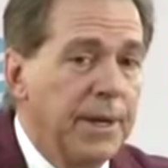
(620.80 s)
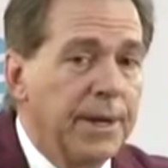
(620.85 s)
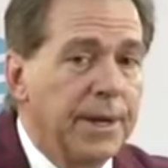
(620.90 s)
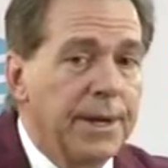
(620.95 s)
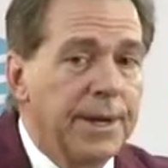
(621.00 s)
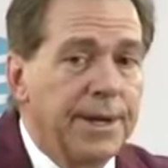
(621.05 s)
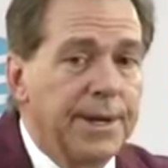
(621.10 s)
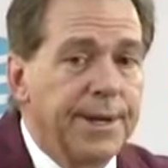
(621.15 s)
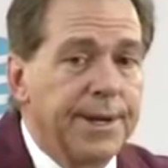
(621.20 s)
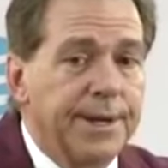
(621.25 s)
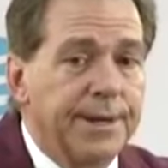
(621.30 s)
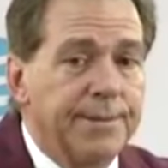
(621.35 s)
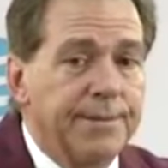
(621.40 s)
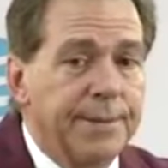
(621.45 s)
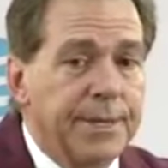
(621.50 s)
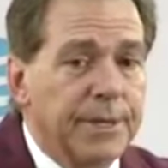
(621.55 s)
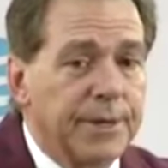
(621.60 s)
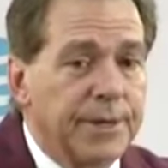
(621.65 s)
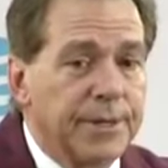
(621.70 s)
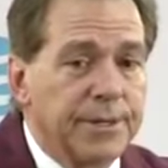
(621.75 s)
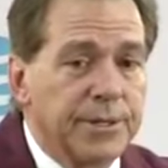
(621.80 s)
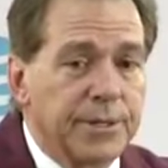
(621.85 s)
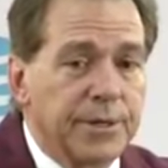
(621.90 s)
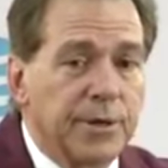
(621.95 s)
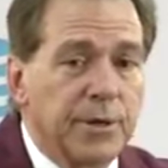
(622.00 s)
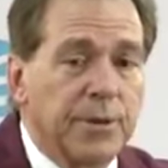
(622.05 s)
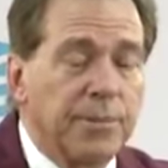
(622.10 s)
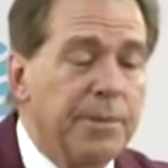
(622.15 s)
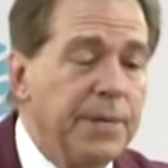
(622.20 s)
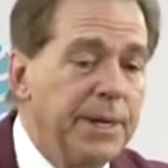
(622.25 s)
uh, because they're
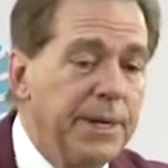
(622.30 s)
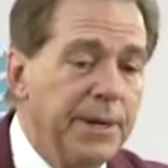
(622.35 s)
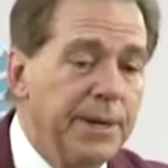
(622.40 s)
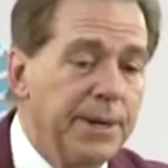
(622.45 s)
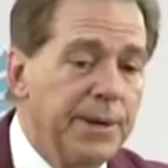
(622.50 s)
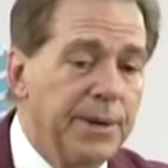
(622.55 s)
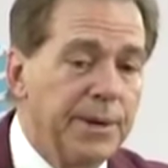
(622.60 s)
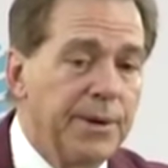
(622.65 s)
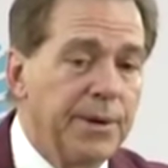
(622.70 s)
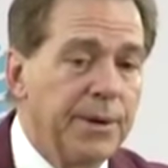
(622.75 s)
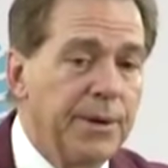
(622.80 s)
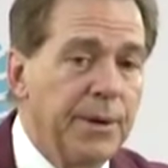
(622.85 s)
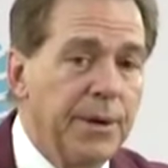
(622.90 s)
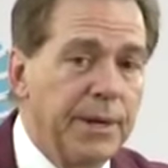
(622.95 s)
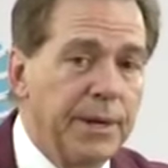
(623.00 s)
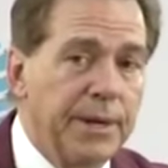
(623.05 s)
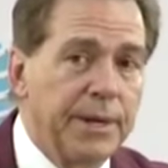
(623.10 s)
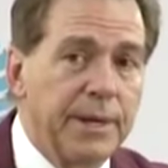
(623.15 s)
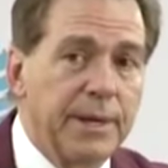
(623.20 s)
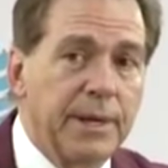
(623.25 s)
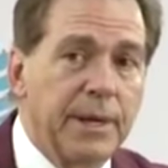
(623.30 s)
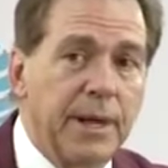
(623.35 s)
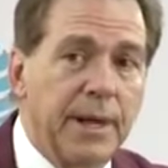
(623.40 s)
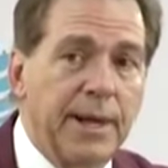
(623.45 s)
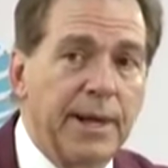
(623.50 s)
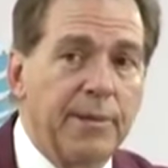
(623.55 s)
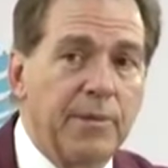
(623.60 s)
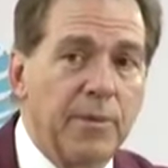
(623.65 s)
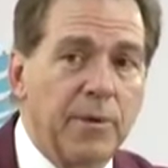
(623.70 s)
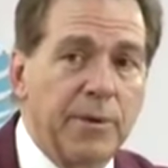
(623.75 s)
going to be here in a
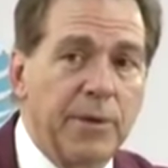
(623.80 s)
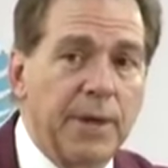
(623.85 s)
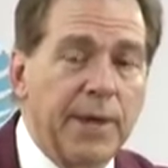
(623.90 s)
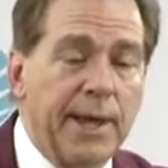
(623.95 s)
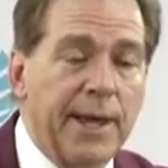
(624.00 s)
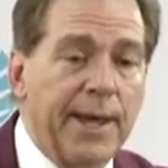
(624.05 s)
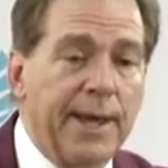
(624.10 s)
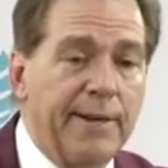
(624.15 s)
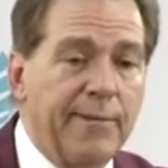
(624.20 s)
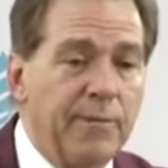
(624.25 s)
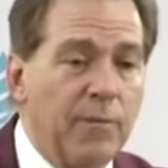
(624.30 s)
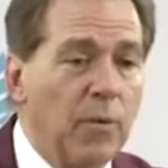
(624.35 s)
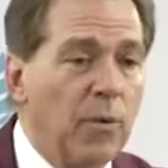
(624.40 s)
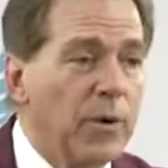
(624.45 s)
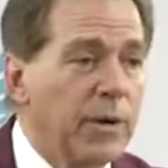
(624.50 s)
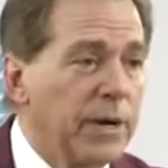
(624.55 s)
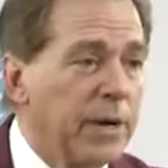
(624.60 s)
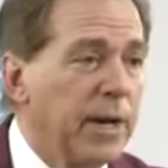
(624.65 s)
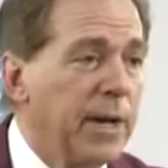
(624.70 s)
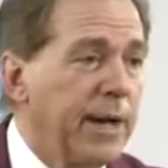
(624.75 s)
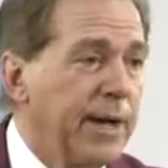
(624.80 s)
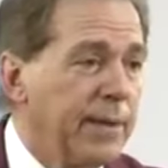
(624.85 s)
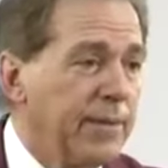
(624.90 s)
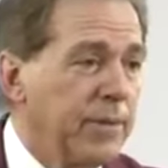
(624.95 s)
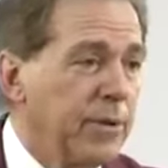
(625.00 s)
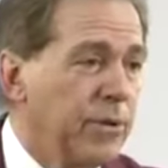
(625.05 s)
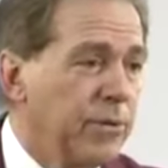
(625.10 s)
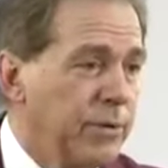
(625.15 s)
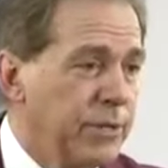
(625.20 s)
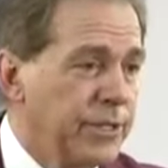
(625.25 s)
time where they have more time
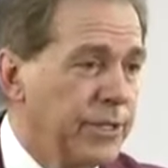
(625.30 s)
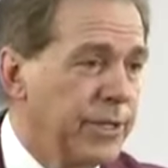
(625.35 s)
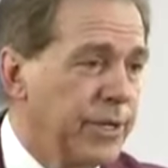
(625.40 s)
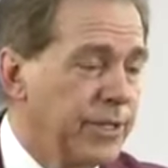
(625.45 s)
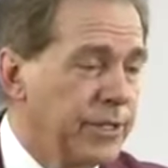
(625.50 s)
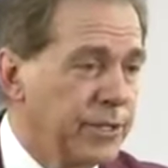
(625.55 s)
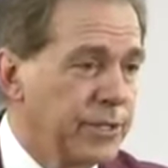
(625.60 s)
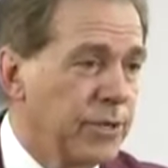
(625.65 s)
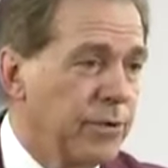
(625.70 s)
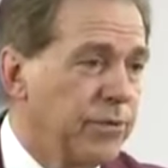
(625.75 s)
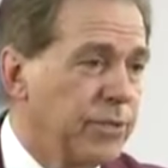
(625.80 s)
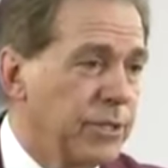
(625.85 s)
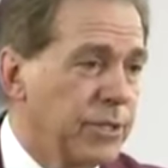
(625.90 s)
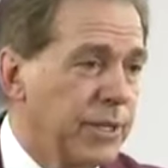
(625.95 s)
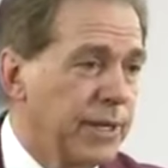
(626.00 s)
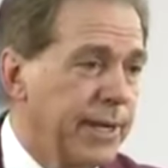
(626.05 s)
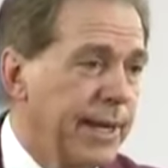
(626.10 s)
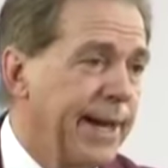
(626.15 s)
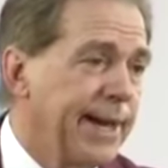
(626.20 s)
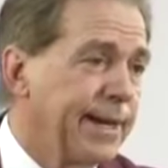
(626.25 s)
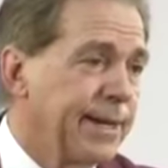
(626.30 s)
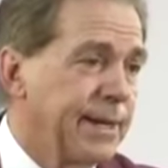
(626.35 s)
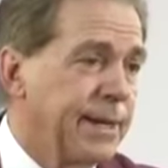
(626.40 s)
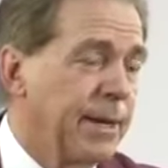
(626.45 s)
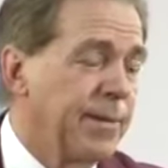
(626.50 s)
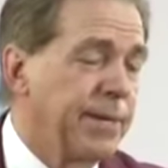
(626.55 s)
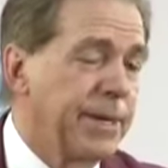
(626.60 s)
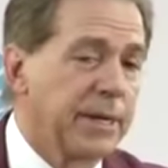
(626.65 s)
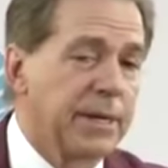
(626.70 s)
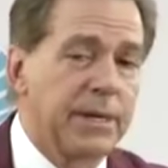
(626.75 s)
to adjust socially,
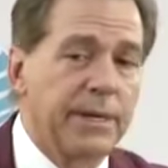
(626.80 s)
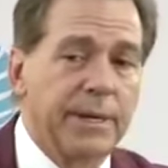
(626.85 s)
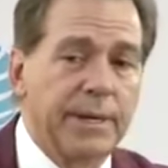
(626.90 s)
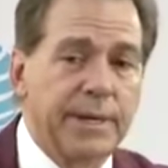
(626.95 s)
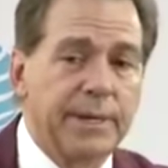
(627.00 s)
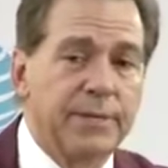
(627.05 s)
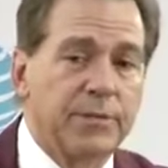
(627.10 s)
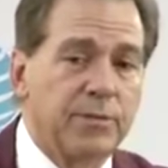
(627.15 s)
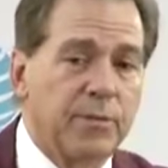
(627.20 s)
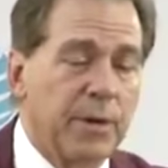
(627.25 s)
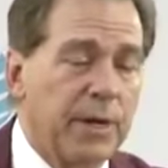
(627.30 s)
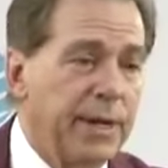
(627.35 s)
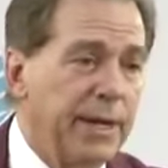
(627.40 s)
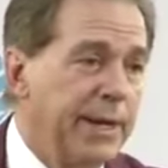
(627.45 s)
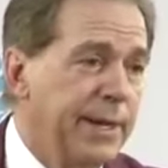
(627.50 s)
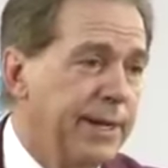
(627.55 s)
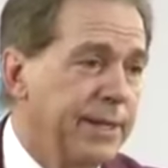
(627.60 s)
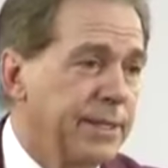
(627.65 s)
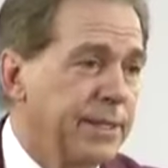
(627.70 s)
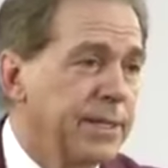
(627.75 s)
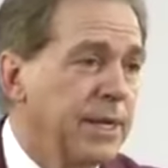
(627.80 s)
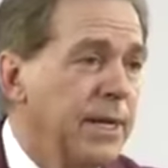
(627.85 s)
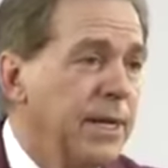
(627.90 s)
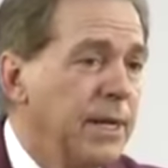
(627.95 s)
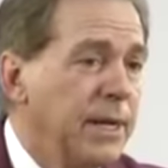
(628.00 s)
academically, as well as